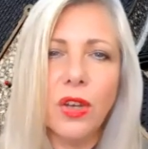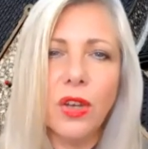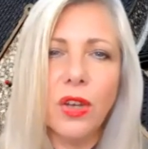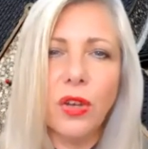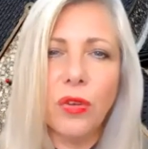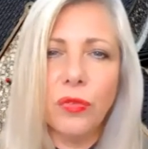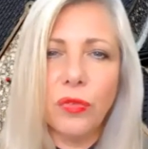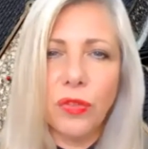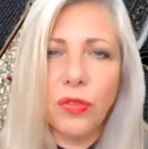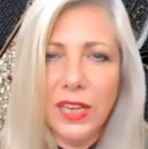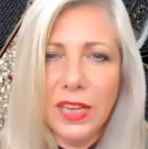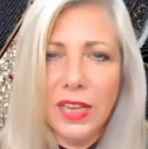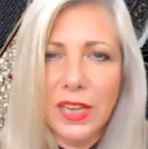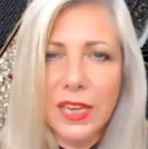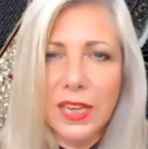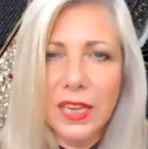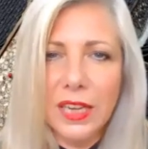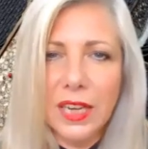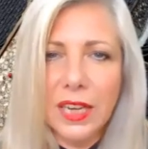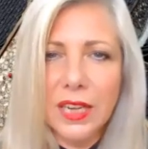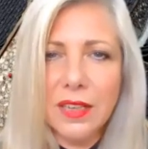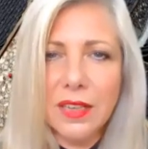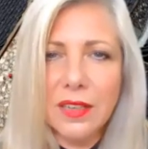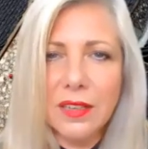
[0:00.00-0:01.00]
for
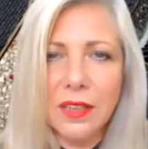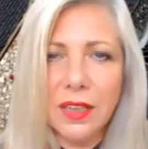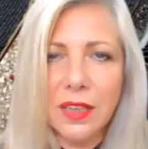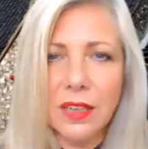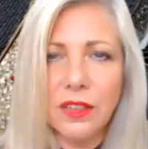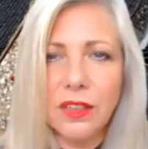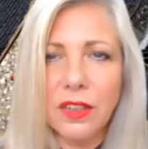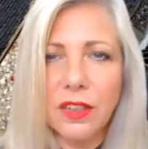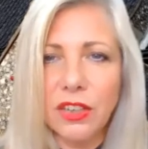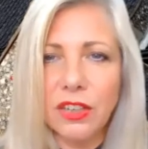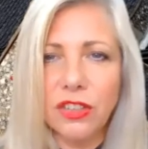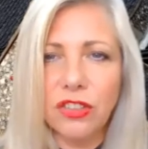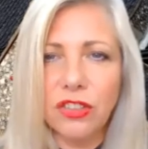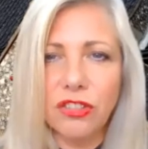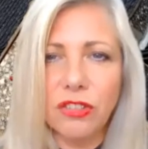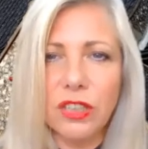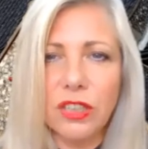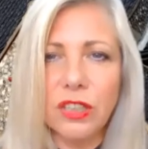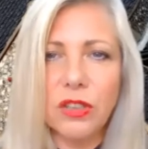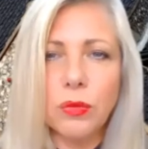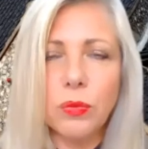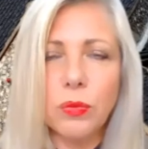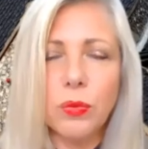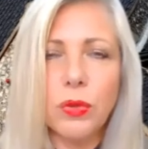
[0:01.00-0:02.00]
healing and
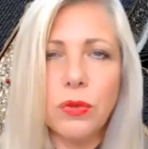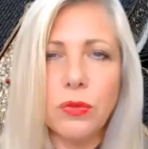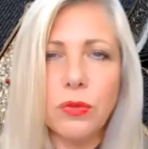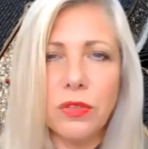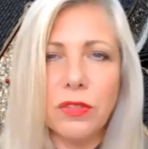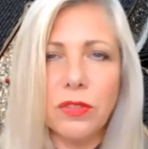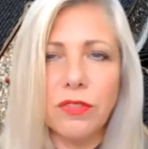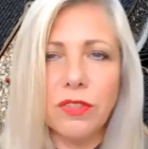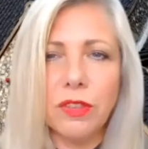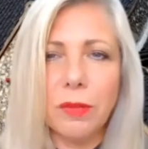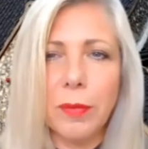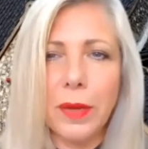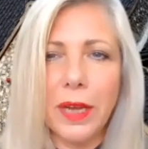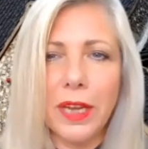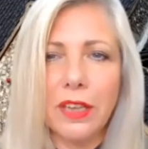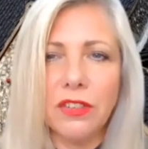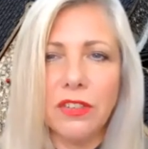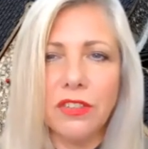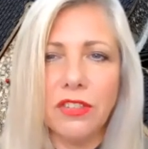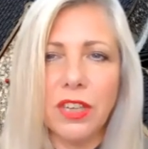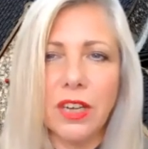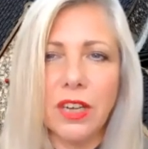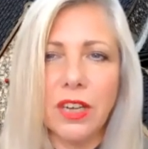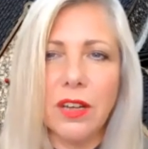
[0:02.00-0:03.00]
nurturing the wound of the
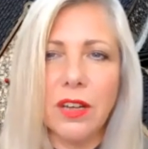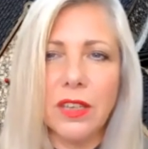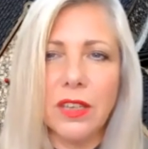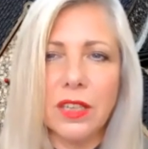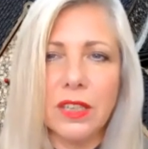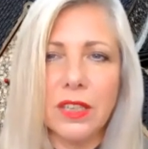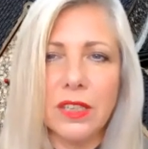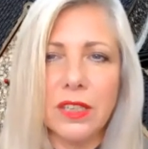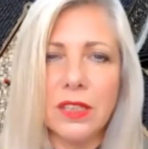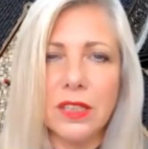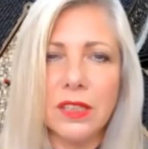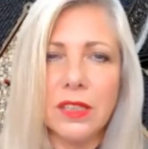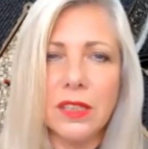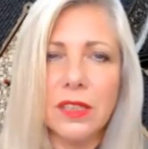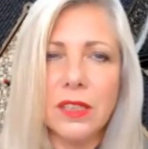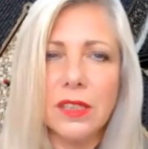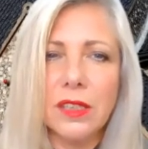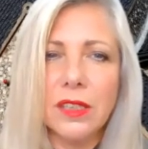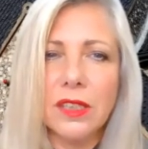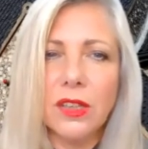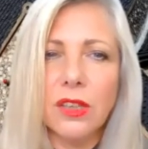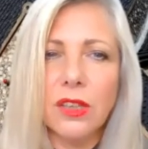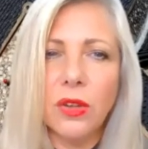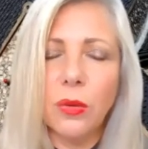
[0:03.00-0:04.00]
patriarchy,
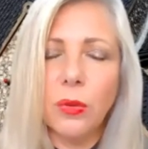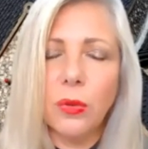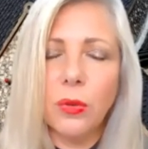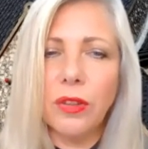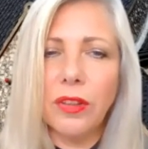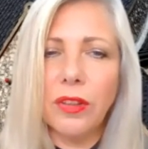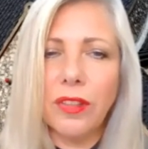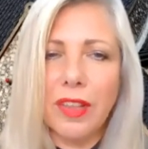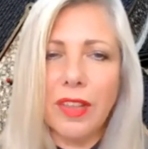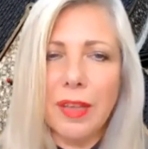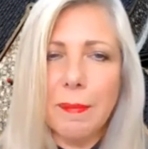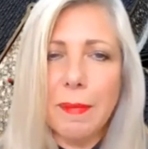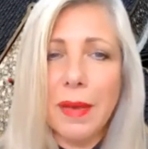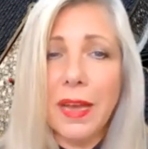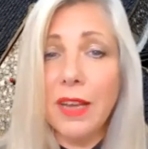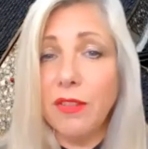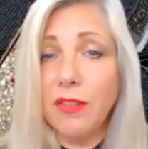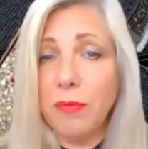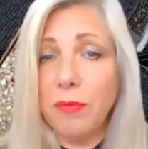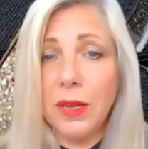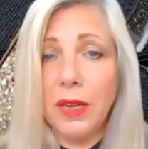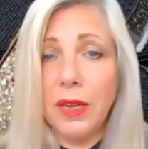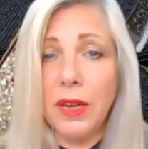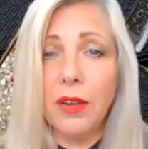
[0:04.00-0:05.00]
although they may
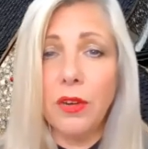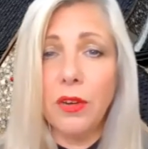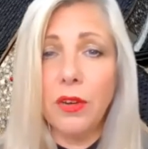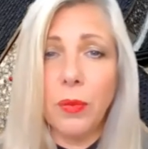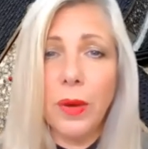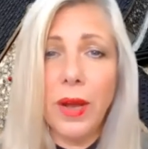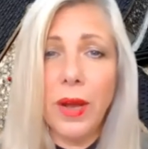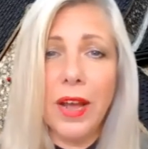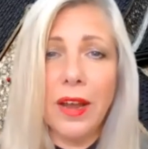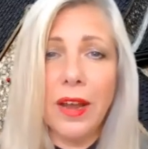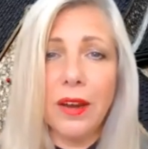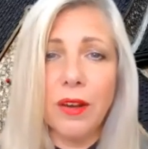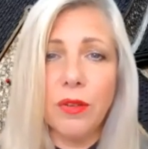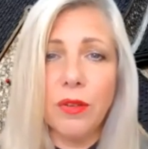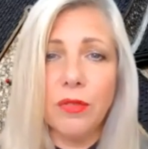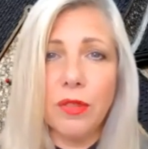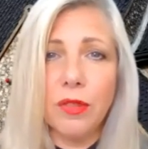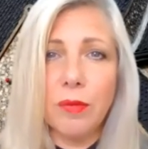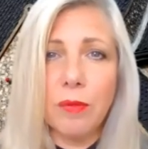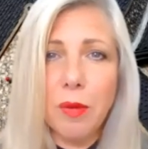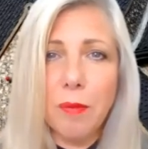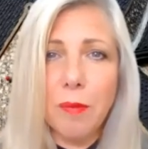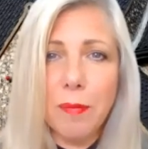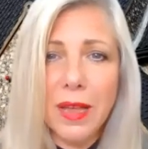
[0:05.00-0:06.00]
have been unaware of the
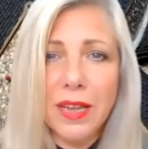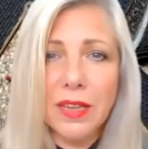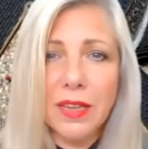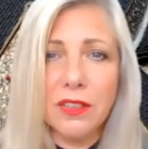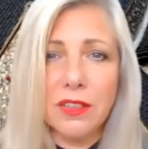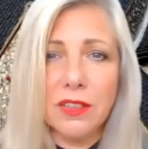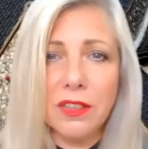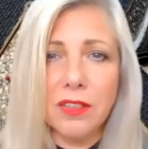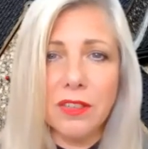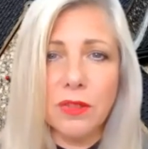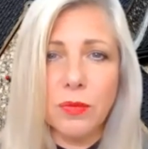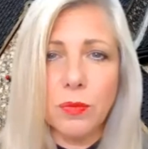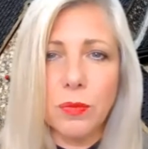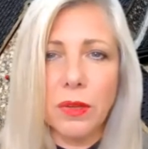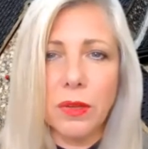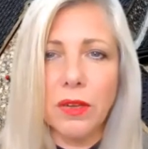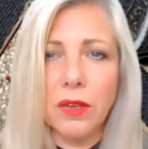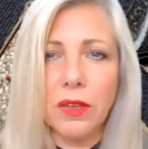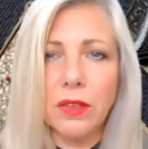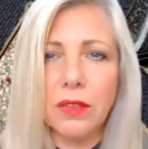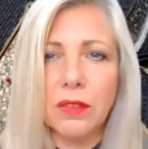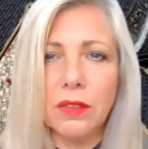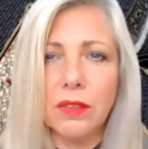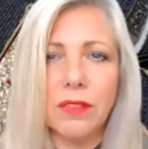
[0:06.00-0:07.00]
momentous
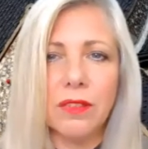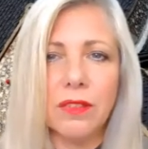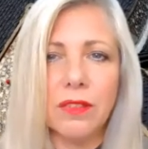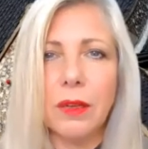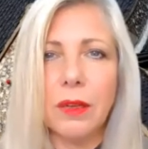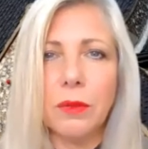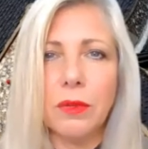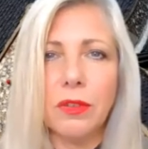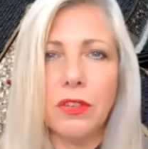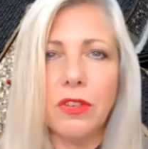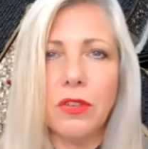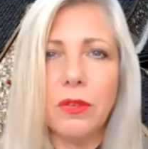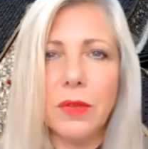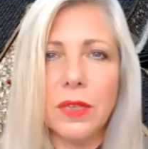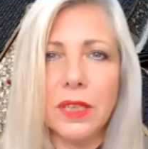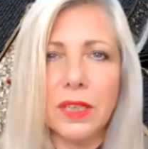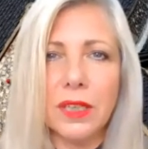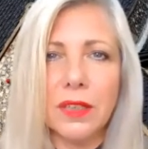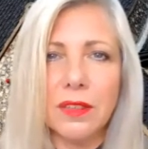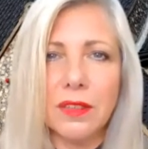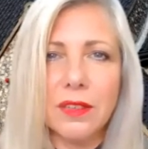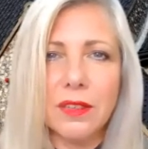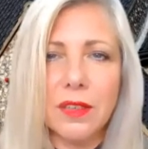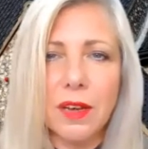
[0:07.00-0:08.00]
work that they were doing
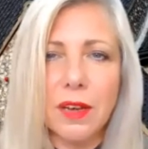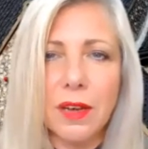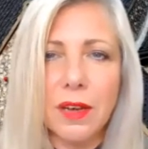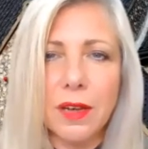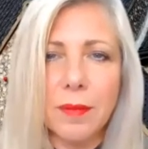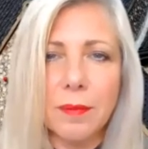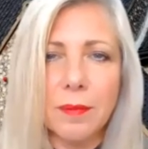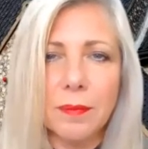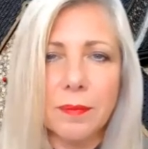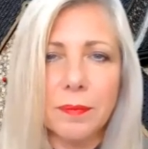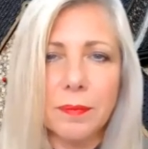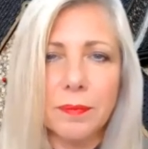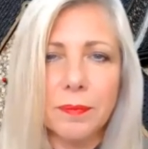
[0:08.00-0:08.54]
at the time.